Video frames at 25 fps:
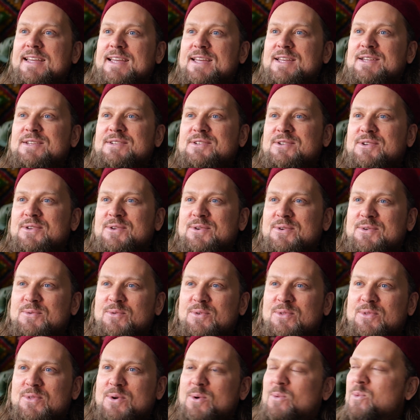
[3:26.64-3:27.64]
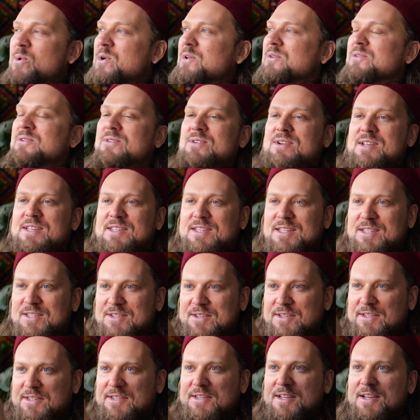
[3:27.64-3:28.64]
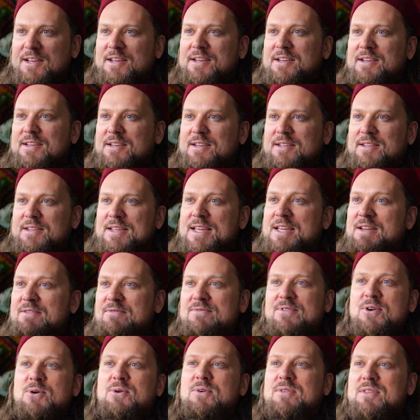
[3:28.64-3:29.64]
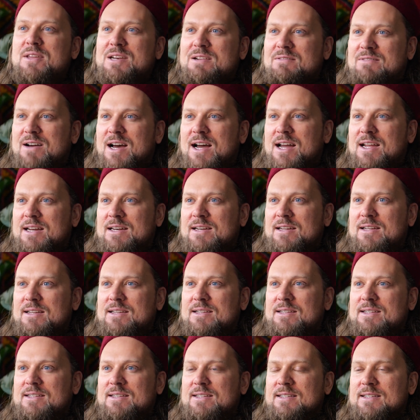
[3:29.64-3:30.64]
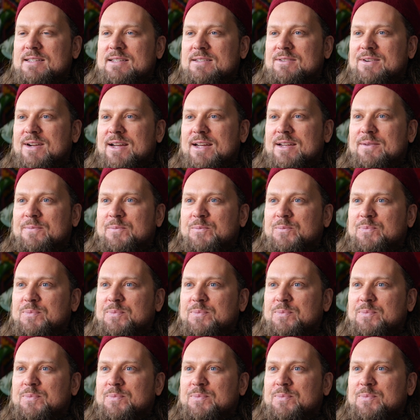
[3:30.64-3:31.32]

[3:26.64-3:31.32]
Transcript: into the wilderness and just invoke the divine, right?